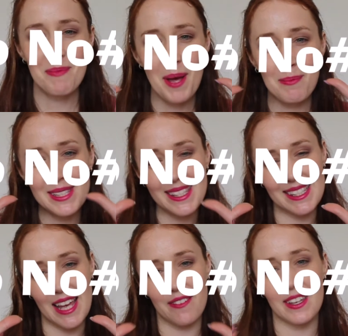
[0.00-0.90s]
Number
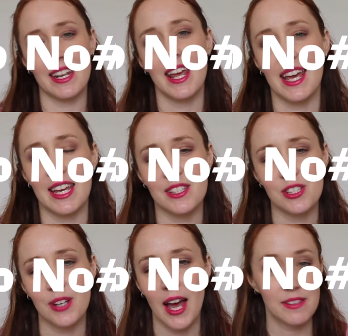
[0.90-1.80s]
7
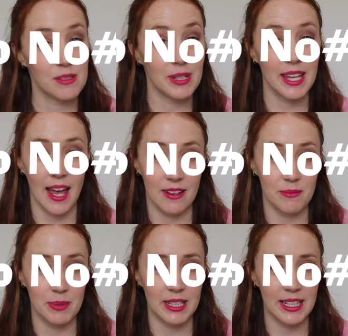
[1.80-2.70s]
is to have some
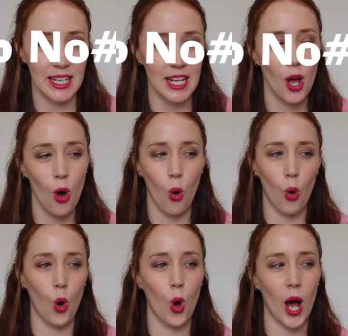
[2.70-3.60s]
accountability
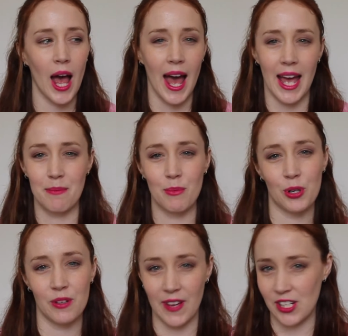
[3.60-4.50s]
or a
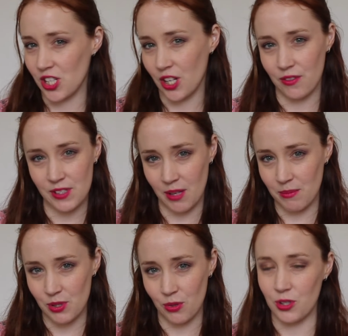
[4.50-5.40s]
motivation of
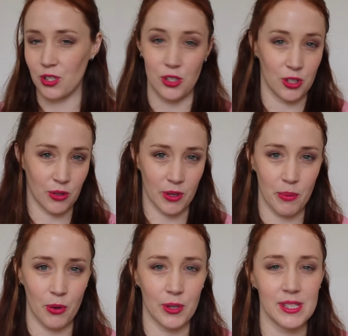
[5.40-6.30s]
some sort to do your
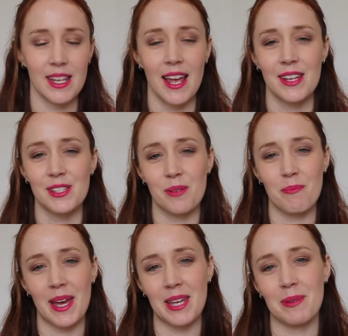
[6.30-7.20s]
reports.
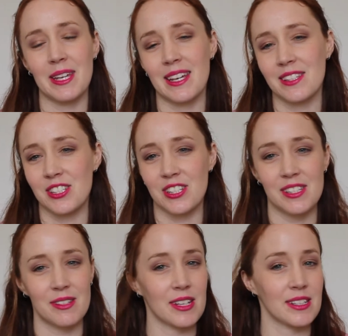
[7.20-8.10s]
So maybe it's
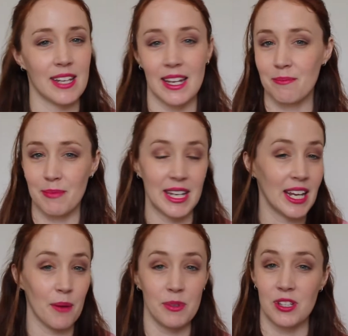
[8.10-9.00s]
just
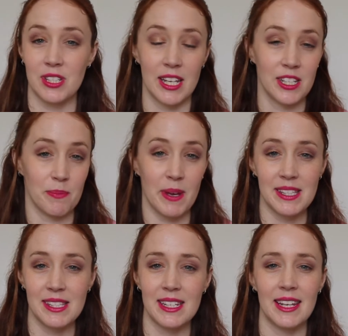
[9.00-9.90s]
meeting up with your teacher
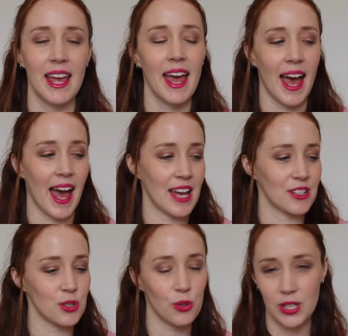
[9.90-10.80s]
bestie
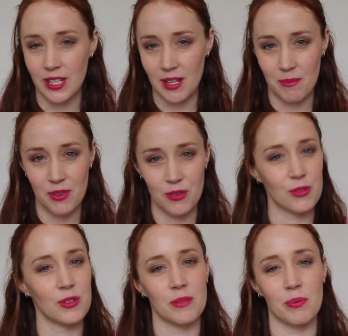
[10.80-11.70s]
and talking them
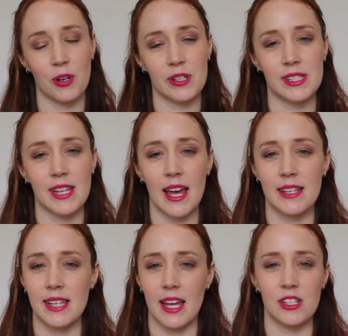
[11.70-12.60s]
through the
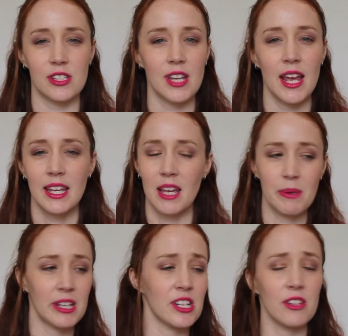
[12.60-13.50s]
process and just
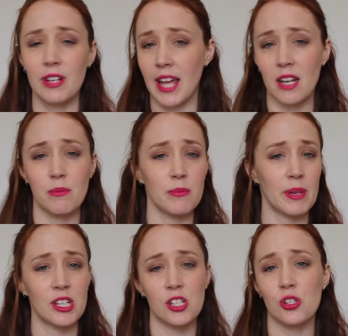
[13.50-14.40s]
keeping each other accountable,
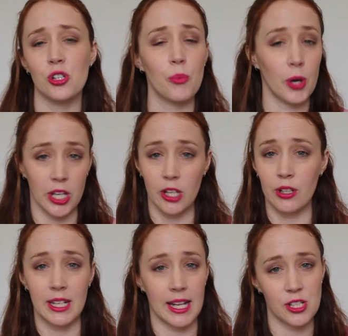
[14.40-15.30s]
making sure you're
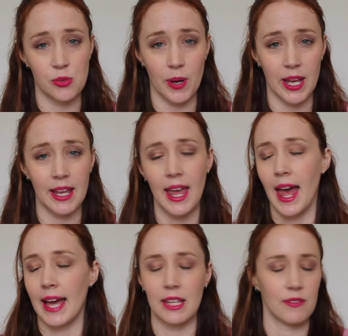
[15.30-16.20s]
working on it each week
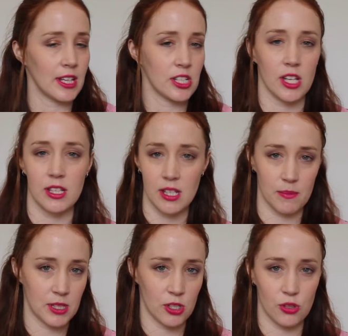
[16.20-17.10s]
and giving each other
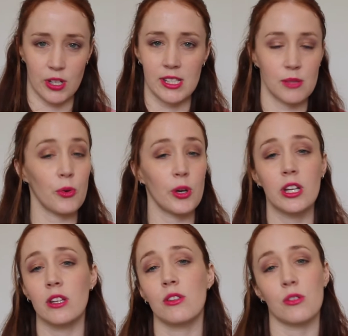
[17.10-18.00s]
tips and tricks and
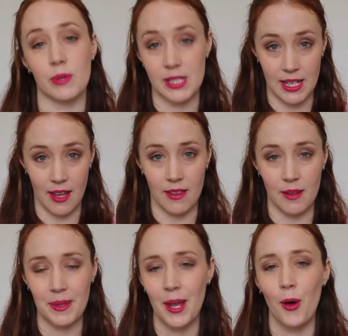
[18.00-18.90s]
working through it together.